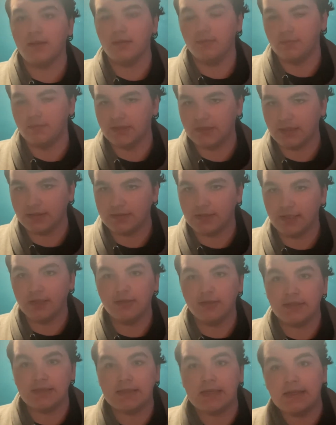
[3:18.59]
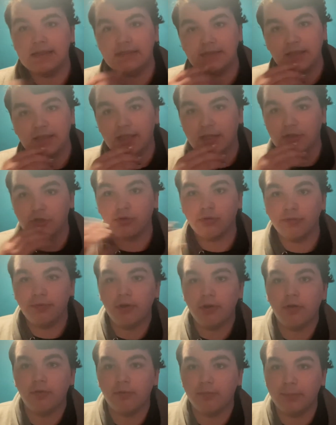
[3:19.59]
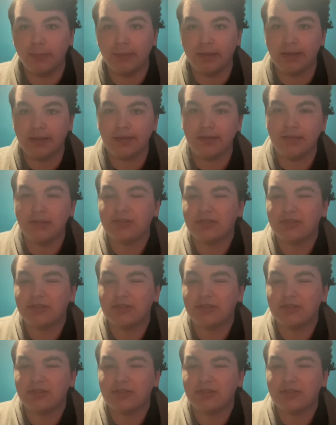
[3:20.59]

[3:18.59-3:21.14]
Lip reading: Besides that, let's get into the actual review of Malignant.